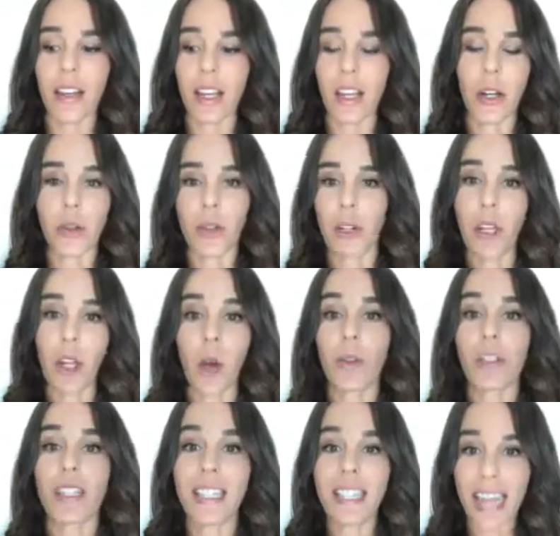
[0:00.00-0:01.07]
the
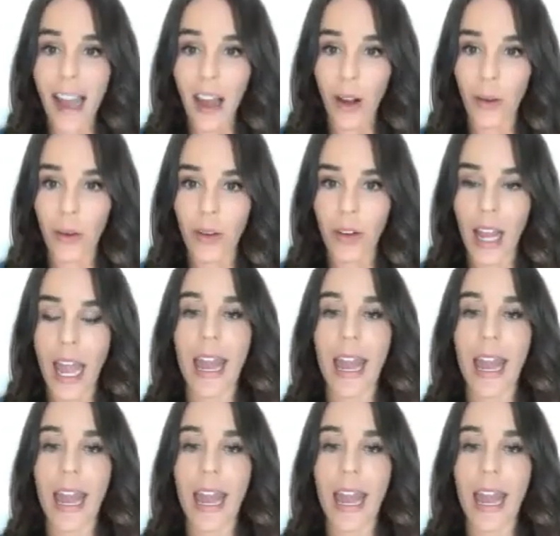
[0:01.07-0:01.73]
loads down.